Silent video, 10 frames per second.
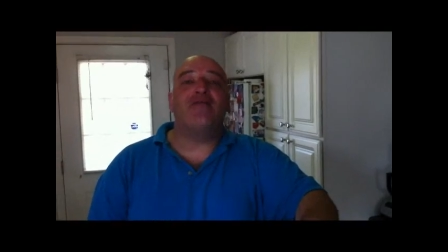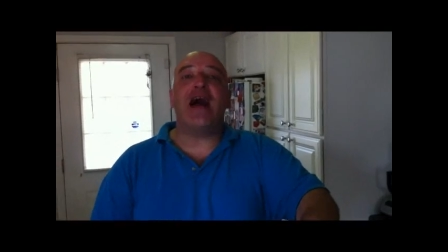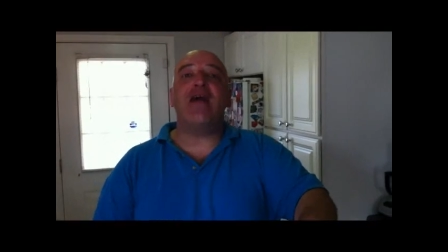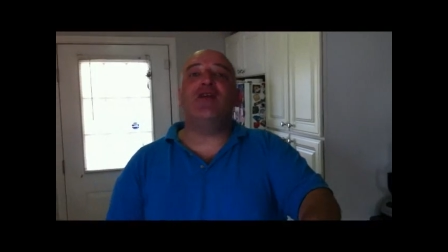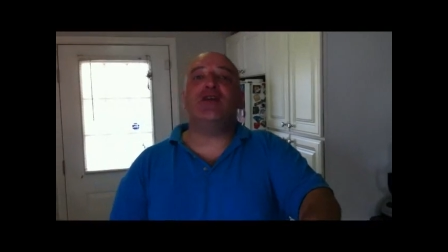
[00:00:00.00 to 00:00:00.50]

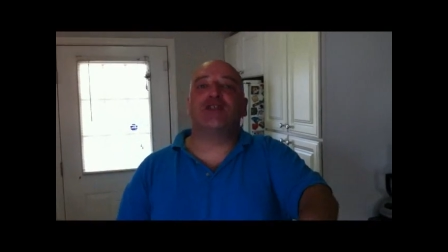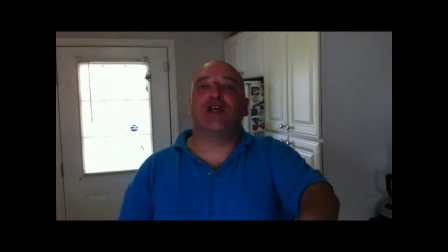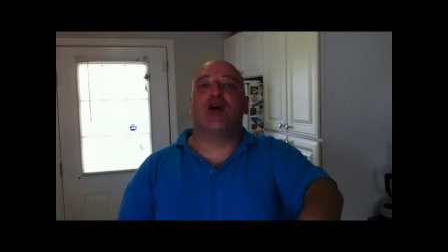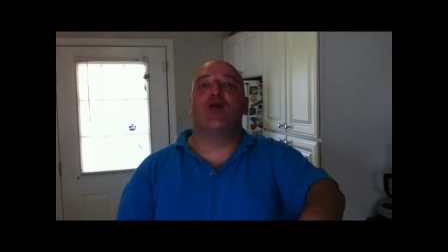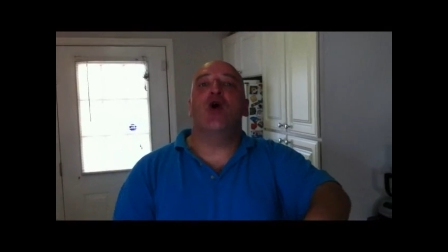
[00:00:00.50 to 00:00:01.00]
About 5
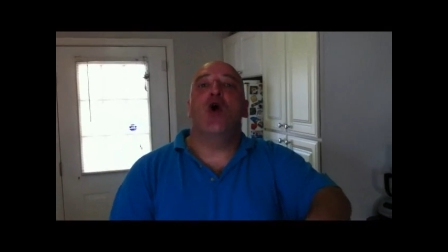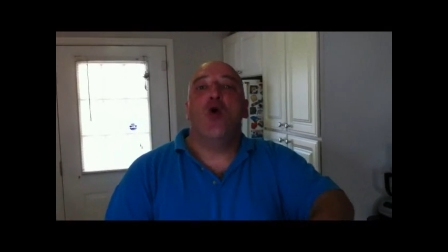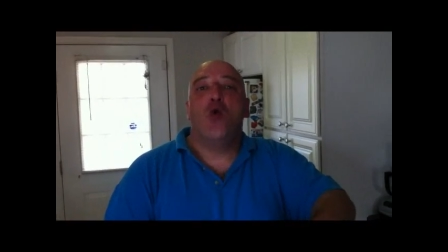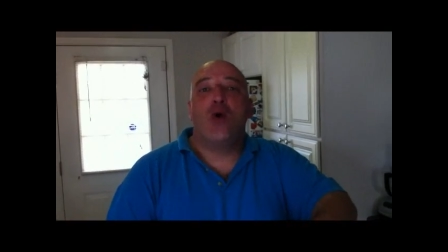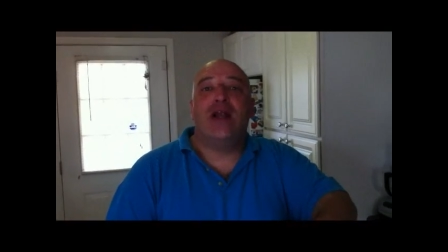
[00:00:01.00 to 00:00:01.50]
years
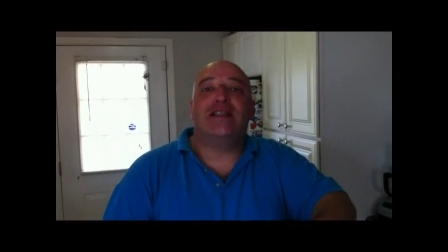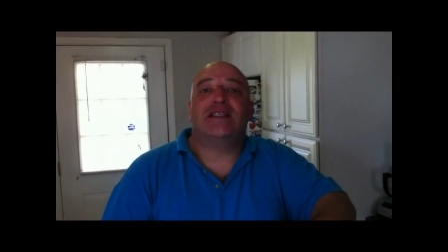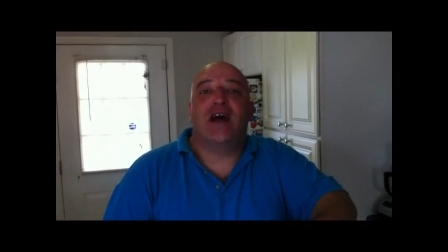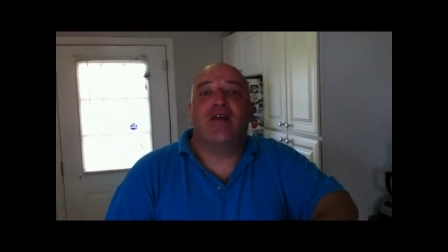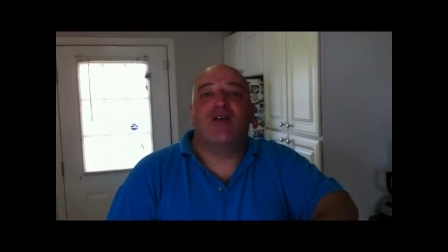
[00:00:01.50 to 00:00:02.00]
ago,
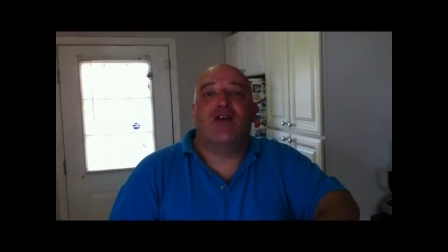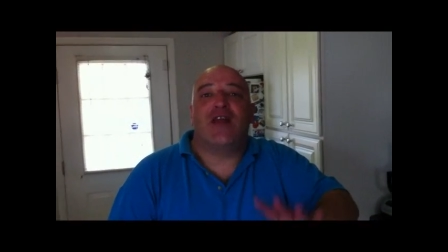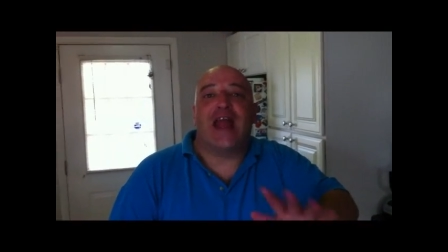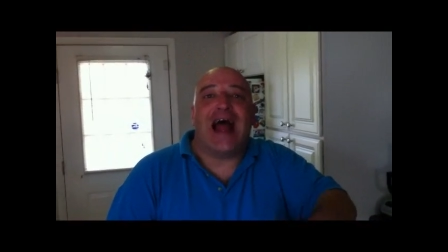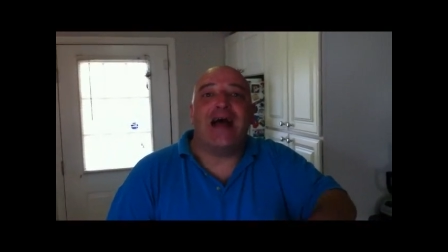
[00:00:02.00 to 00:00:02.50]
we
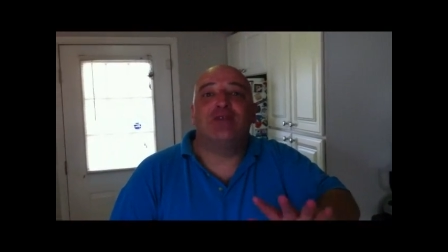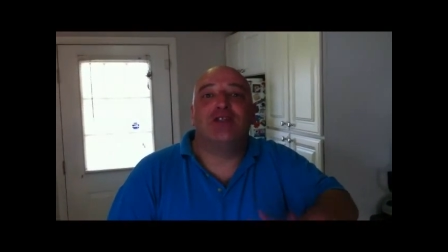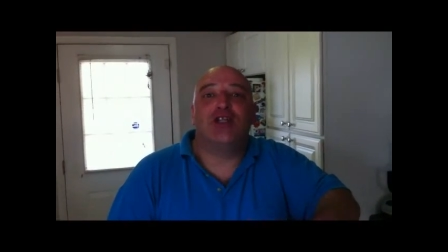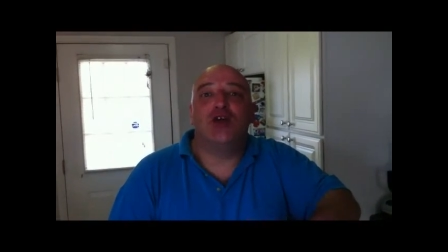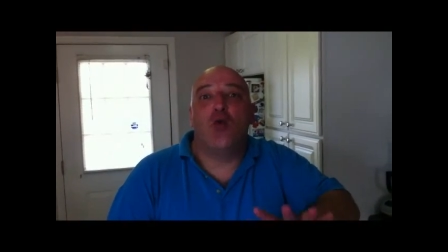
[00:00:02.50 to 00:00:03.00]
discovered the
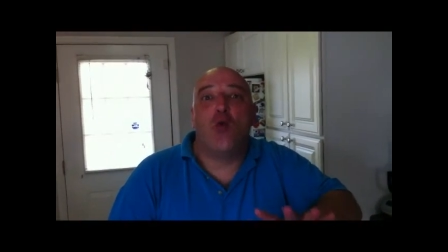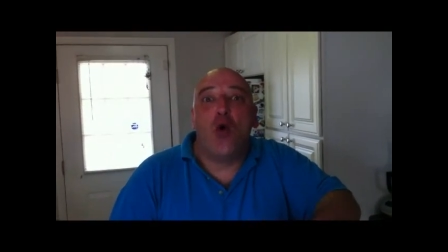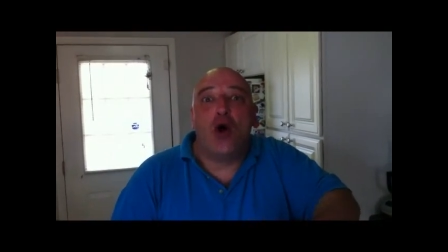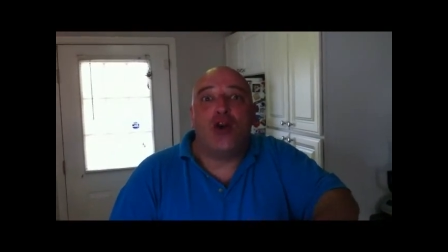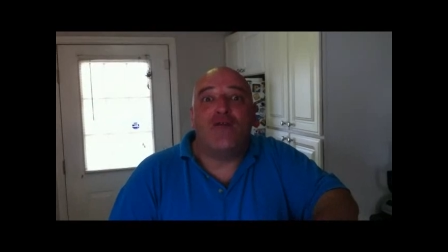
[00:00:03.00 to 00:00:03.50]

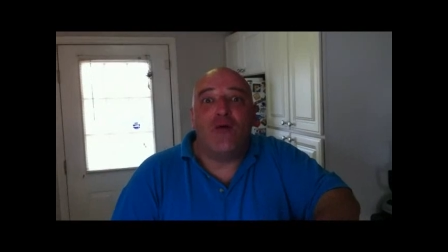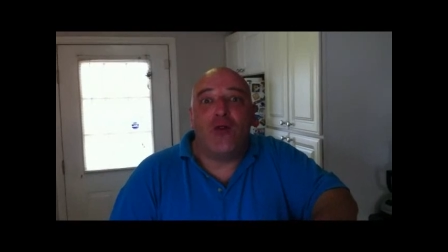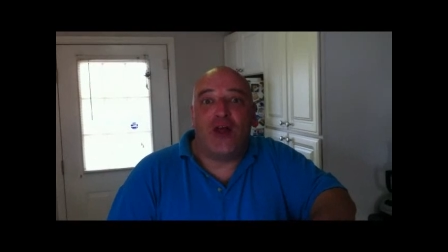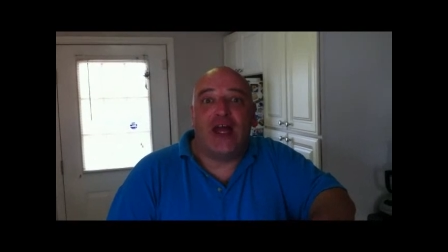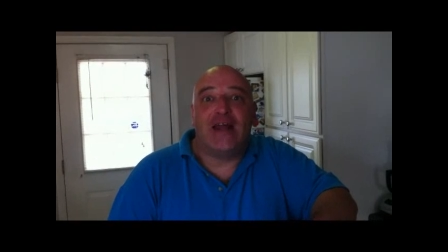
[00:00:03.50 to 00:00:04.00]
absolute
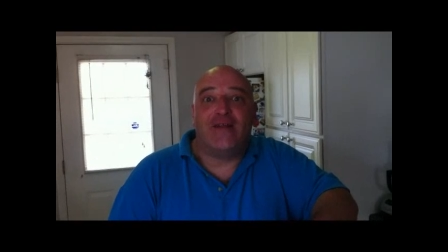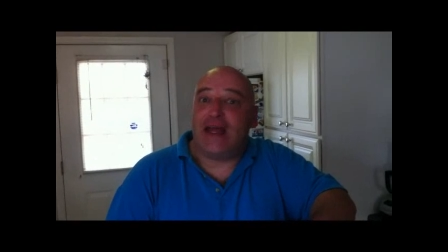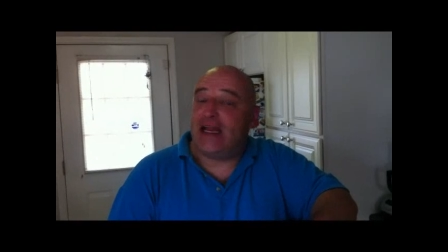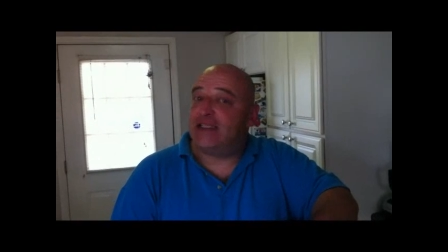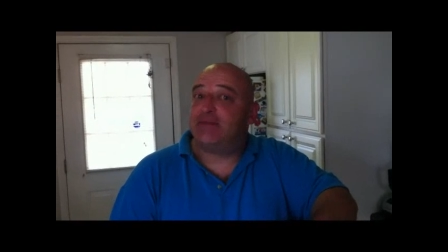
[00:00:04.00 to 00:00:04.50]
wonderful
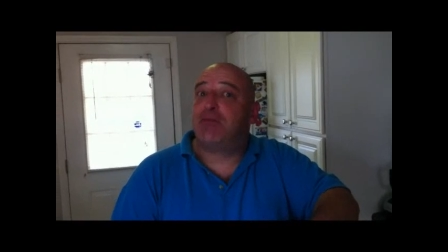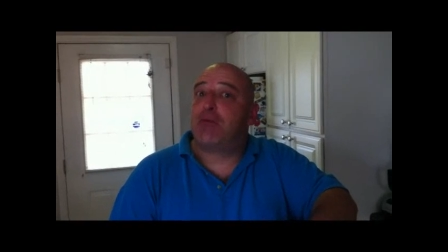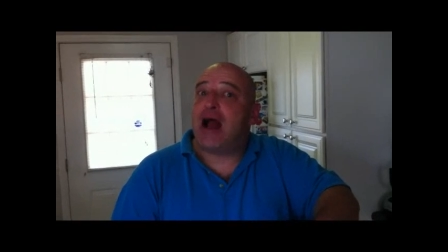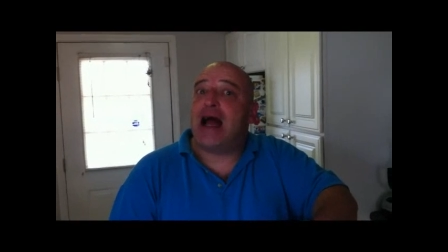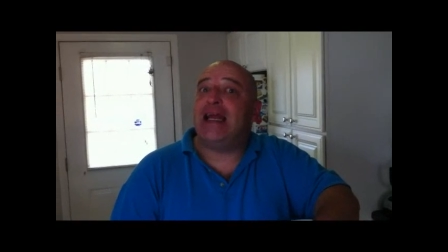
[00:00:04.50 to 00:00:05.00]
thing that is
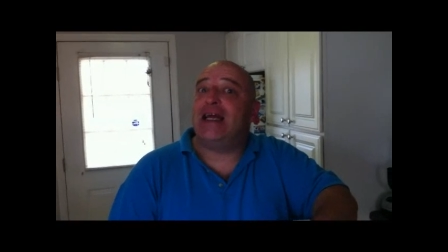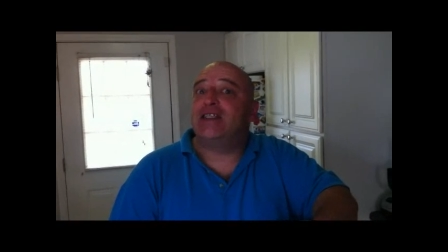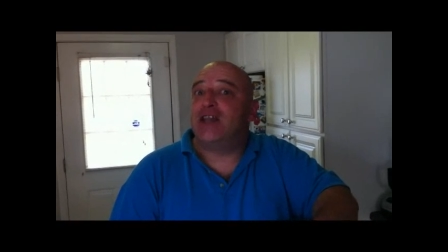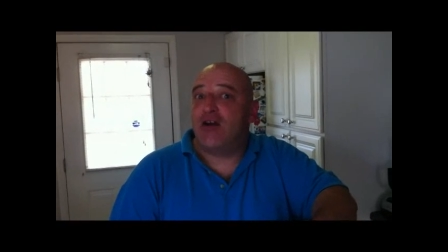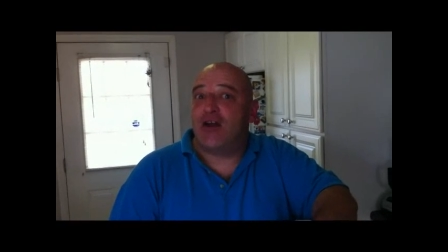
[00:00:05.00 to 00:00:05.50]

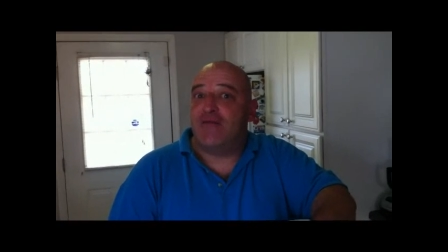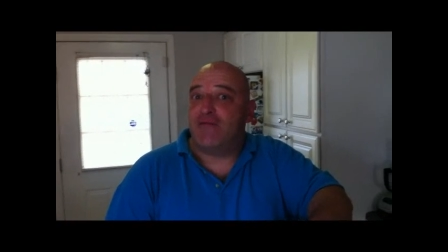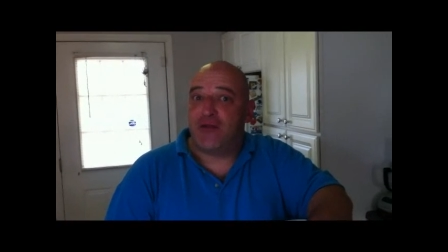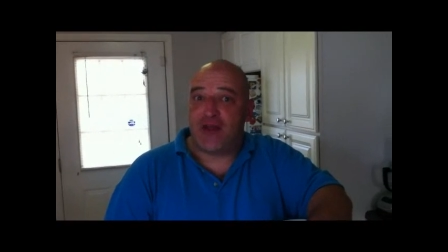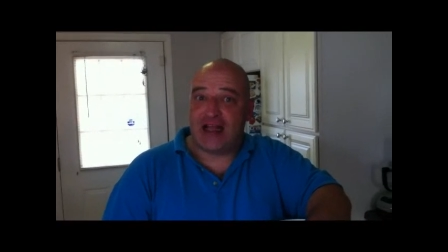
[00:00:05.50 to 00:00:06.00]
brining a
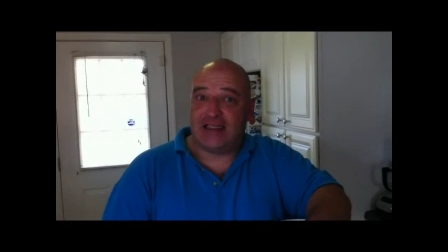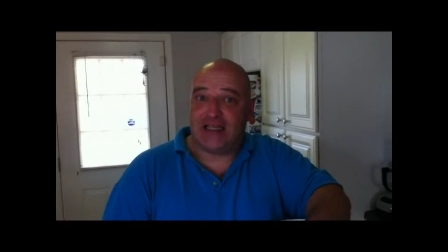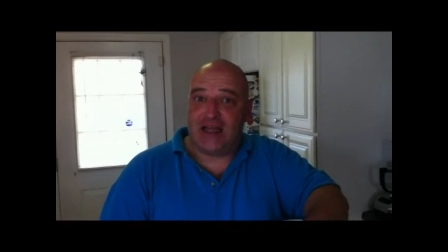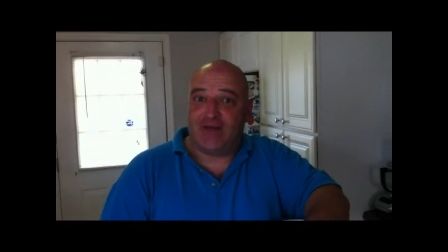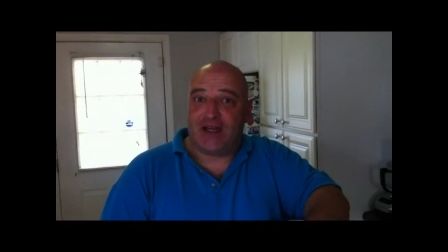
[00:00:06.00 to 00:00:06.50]
turkey for
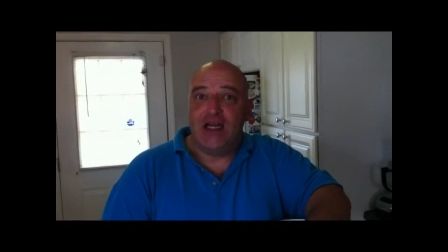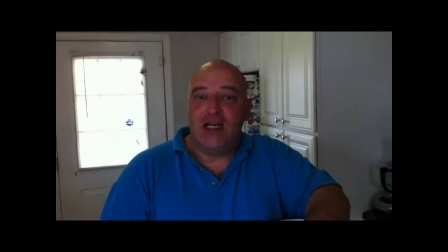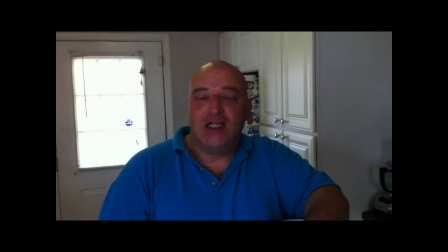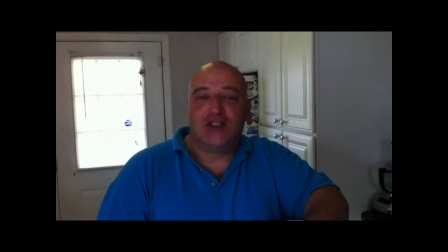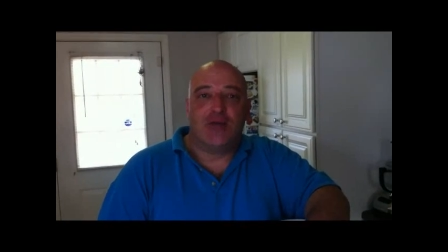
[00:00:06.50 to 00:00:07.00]
Thanksgiving.